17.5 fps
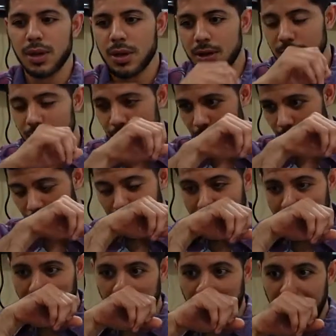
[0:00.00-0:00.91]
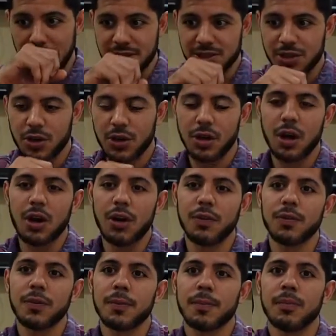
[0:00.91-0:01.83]
I started
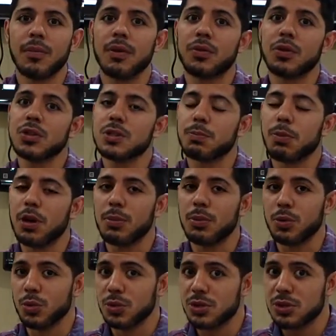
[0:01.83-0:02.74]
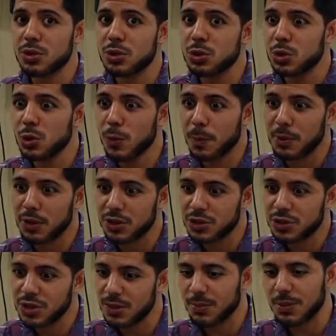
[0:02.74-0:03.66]
off, my first apartment was super
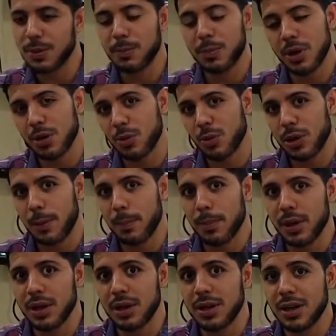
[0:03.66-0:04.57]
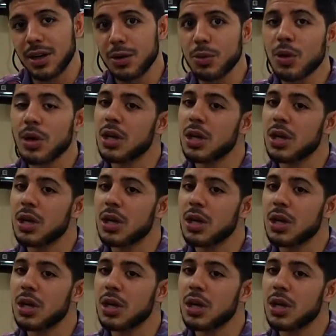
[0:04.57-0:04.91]
cheap compared to what I'm paying now.